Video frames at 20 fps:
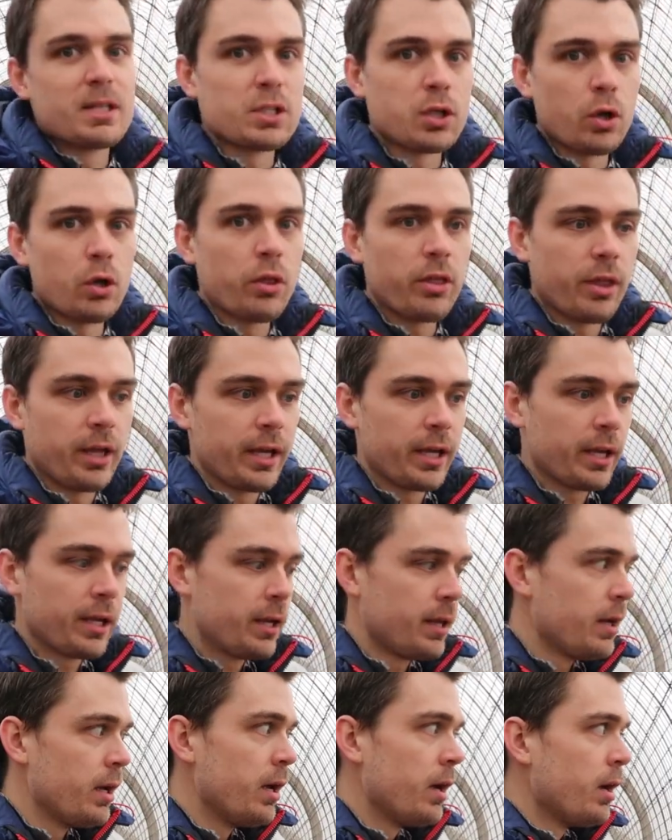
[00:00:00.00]
this whole thing.
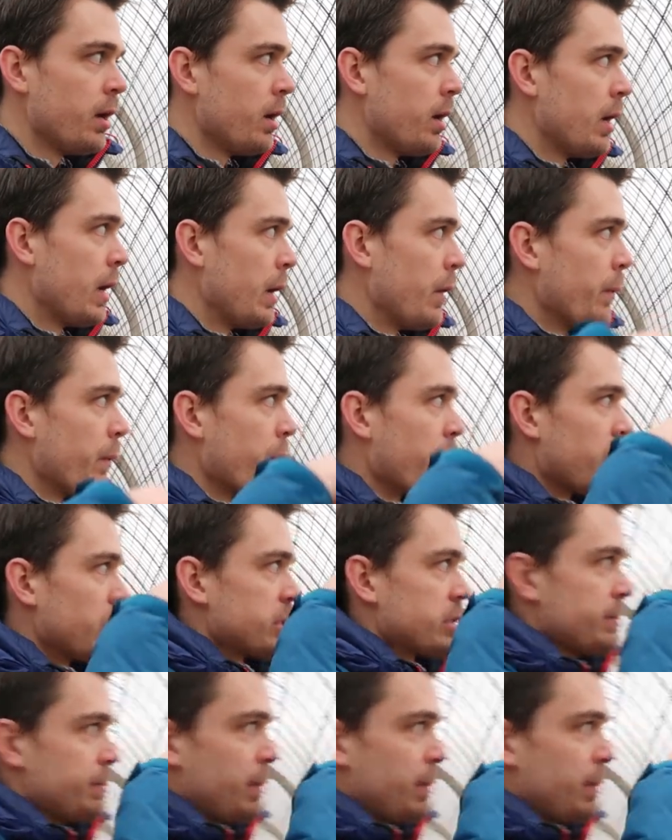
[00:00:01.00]
We're